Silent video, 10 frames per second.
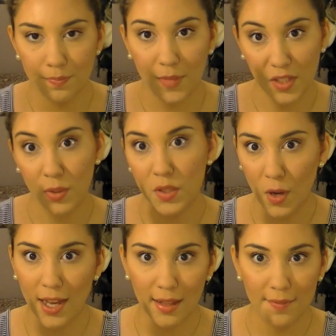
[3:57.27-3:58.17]
that's the reason
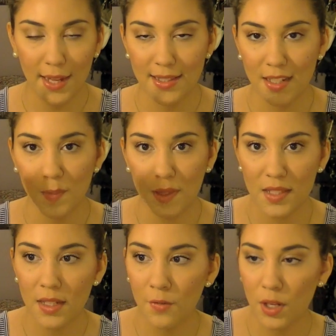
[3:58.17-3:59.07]
why I love that stuff. But this
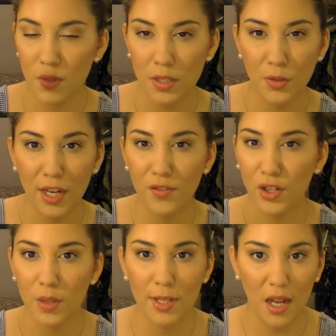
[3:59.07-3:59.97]
stuff works really great if you're going to be